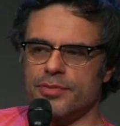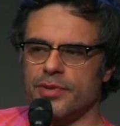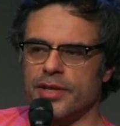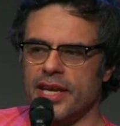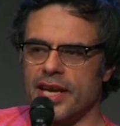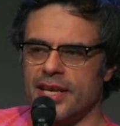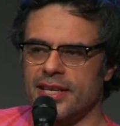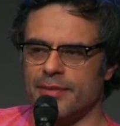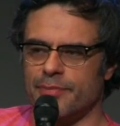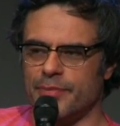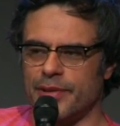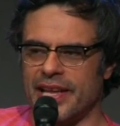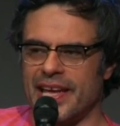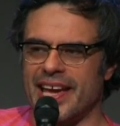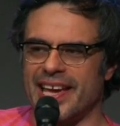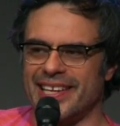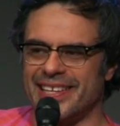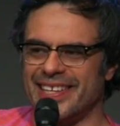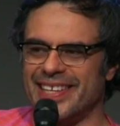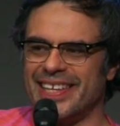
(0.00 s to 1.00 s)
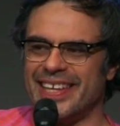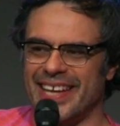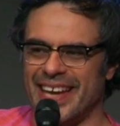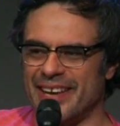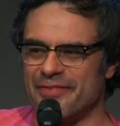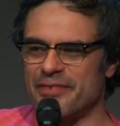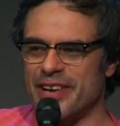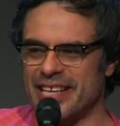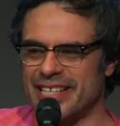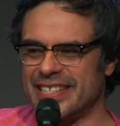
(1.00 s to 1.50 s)
we had a plan
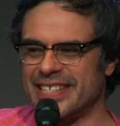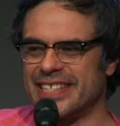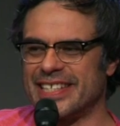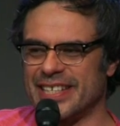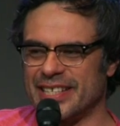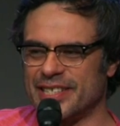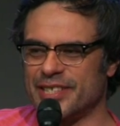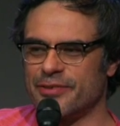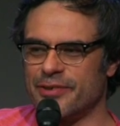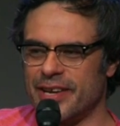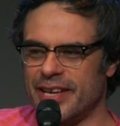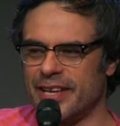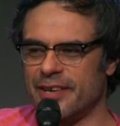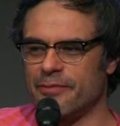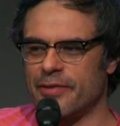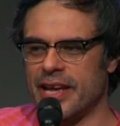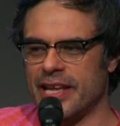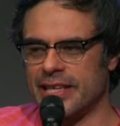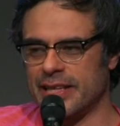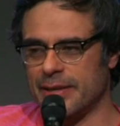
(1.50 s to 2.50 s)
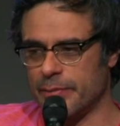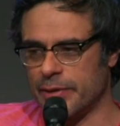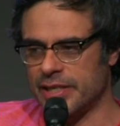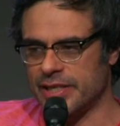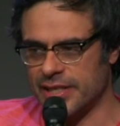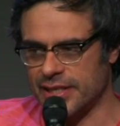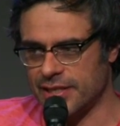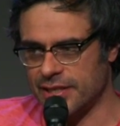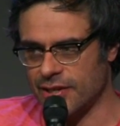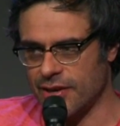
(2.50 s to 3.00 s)
and we had to stick to it and we had
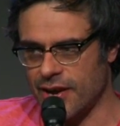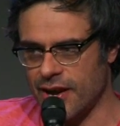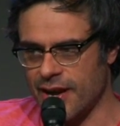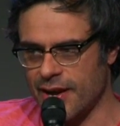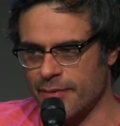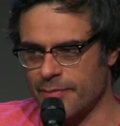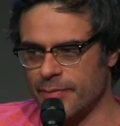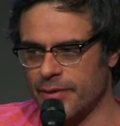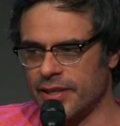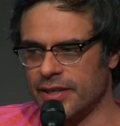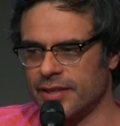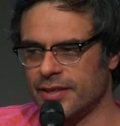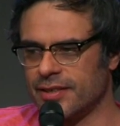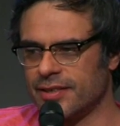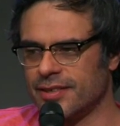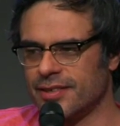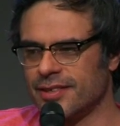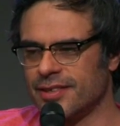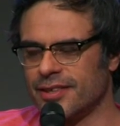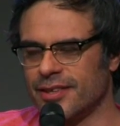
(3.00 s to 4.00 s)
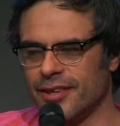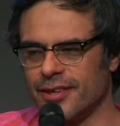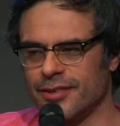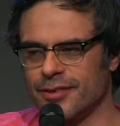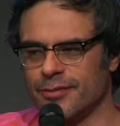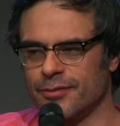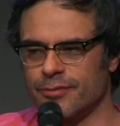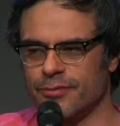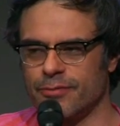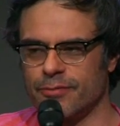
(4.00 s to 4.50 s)
limited time and, you know,
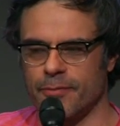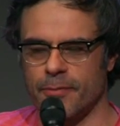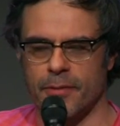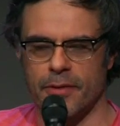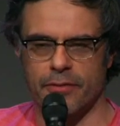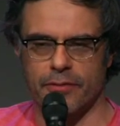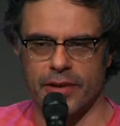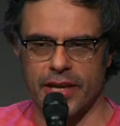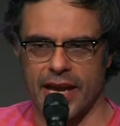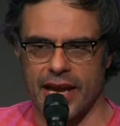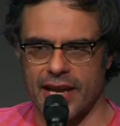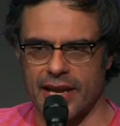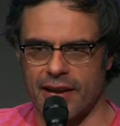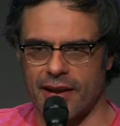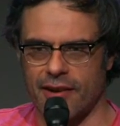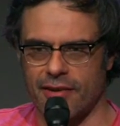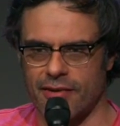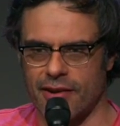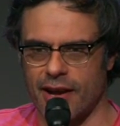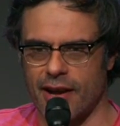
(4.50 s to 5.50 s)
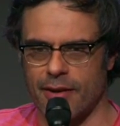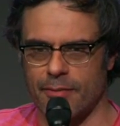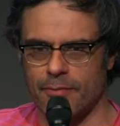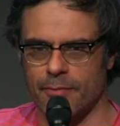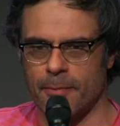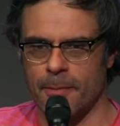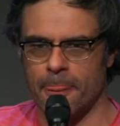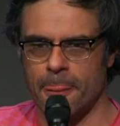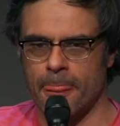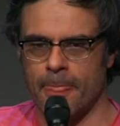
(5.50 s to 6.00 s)
we had our
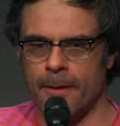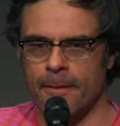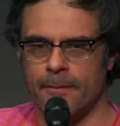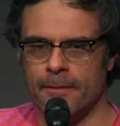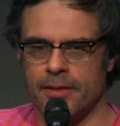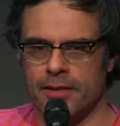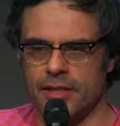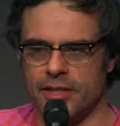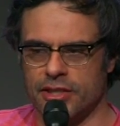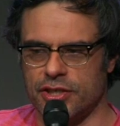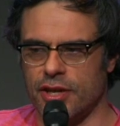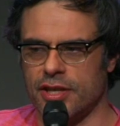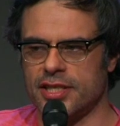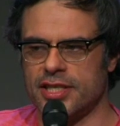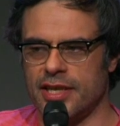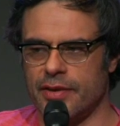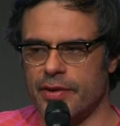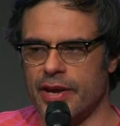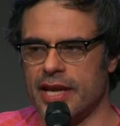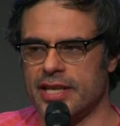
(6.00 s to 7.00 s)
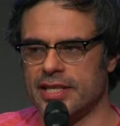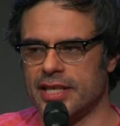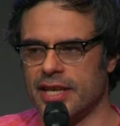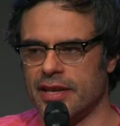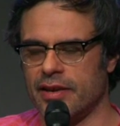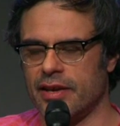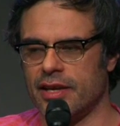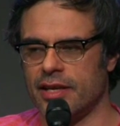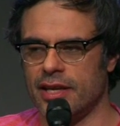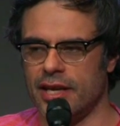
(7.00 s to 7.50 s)
the shots that we had to
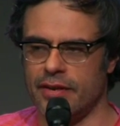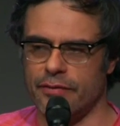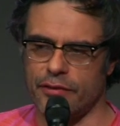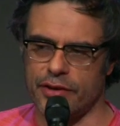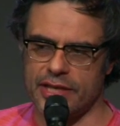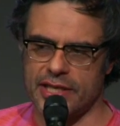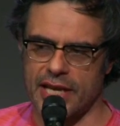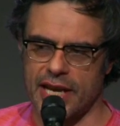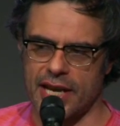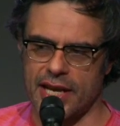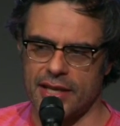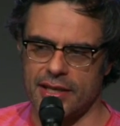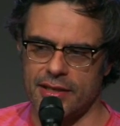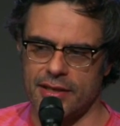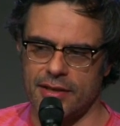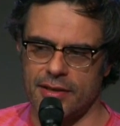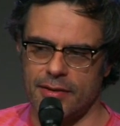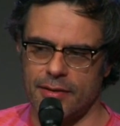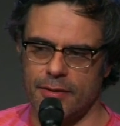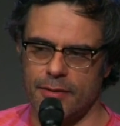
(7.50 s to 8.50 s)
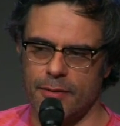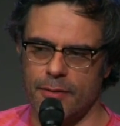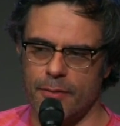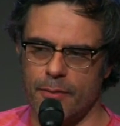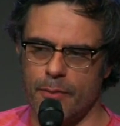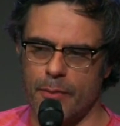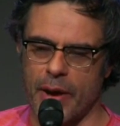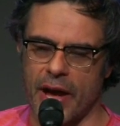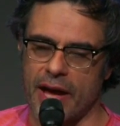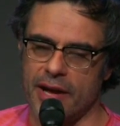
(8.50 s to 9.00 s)
get every day.
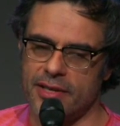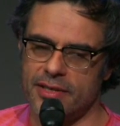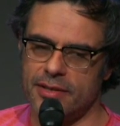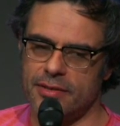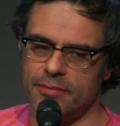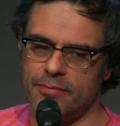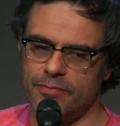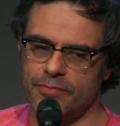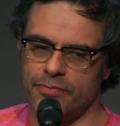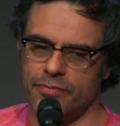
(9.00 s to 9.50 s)
But